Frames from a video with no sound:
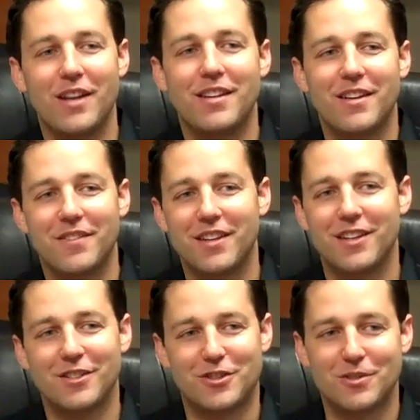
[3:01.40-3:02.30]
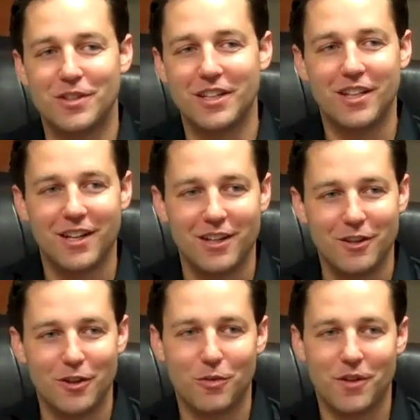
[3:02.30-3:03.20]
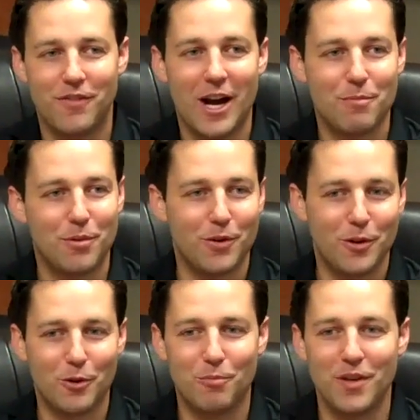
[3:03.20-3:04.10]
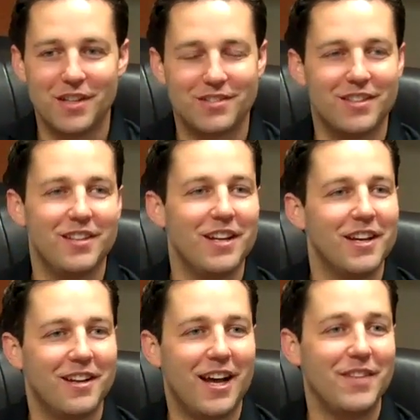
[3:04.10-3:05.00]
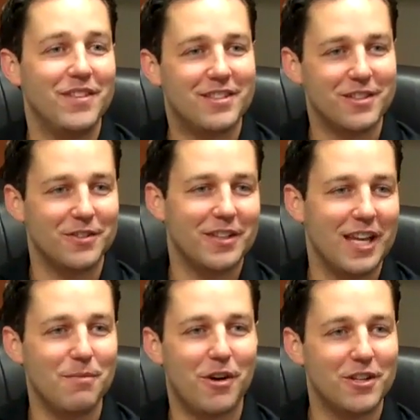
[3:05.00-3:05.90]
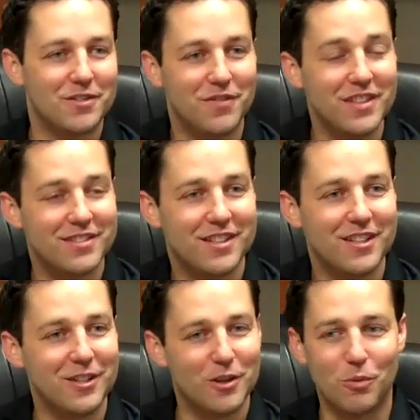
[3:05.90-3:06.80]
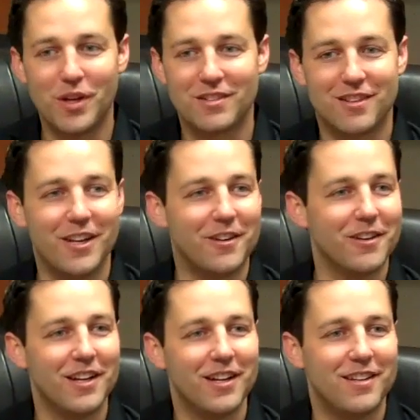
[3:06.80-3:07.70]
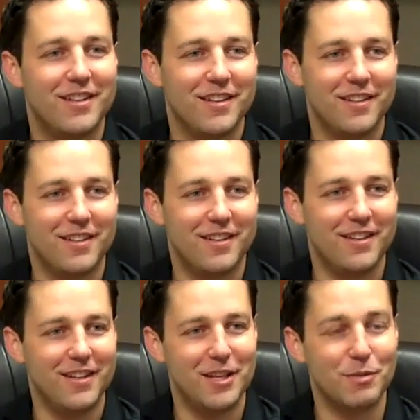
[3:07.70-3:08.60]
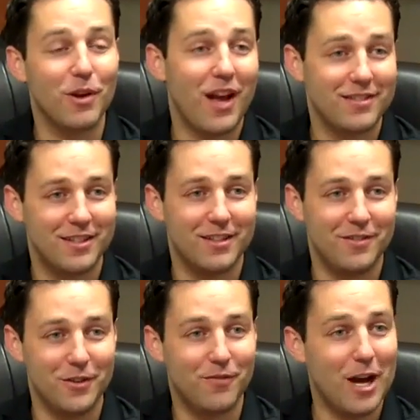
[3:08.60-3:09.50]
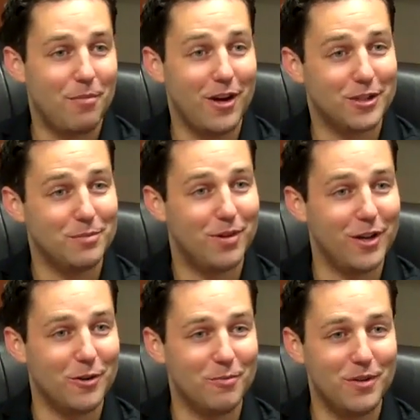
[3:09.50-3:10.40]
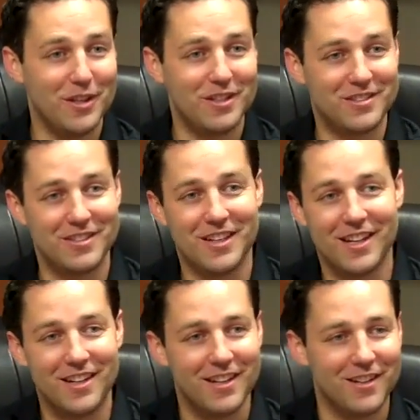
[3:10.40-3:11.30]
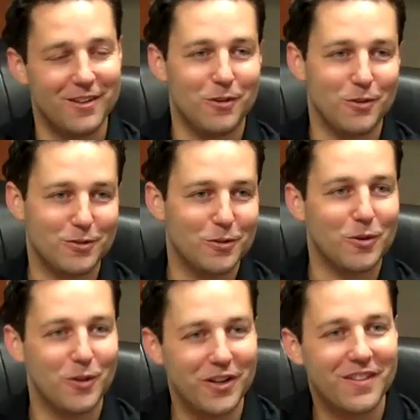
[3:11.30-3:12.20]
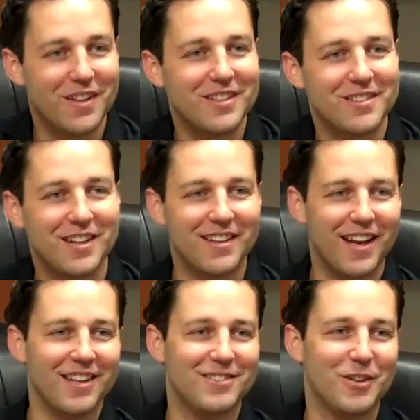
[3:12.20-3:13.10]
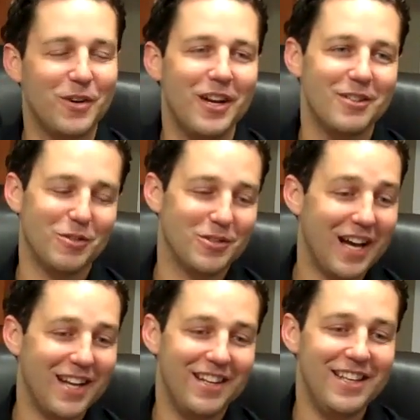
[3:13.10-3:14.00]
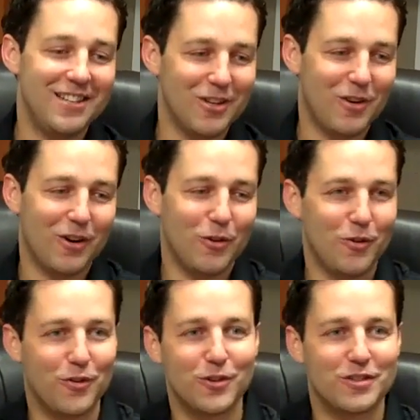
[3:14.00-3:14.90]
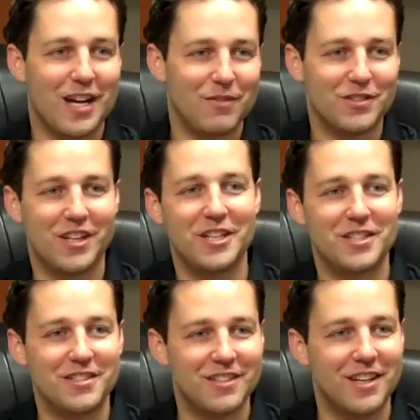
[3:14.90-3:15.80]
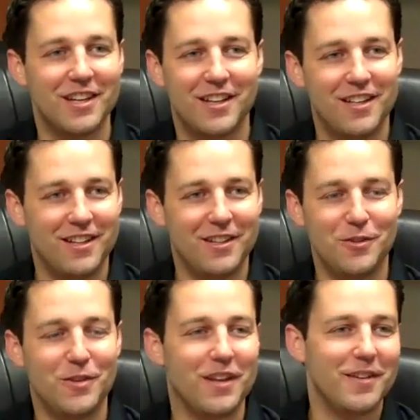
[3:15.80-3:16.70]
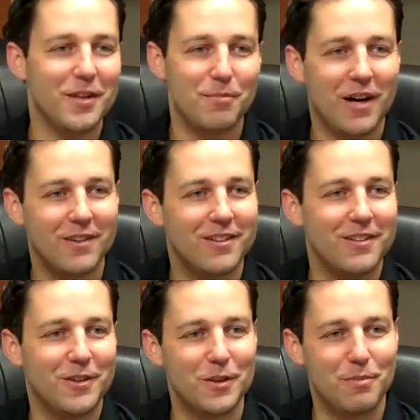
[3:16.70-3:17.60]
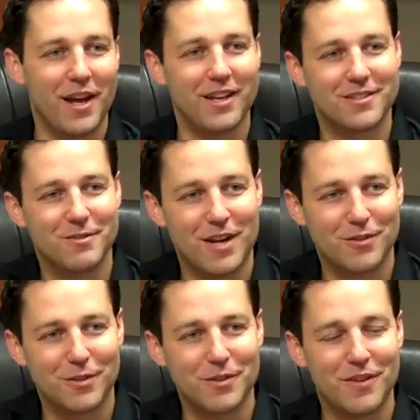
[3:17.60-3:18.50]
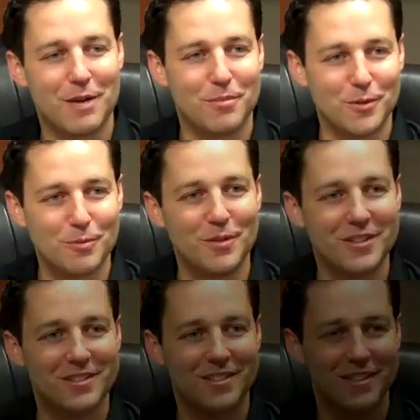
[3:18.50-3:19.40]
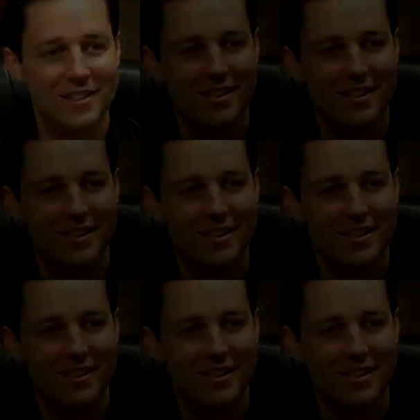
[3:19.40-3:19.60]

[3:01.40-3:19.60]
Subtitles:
idea of the history, with Valpo and Ole Miss, and not even until he came on his visit, weeks later, did he realize that, Valpo actually played Ole Miss, and that the whole story and things like that. So it was kind of neat, though. Our whole first conversations, he knew nothing about the past rivalry with Valpo Ole Miss.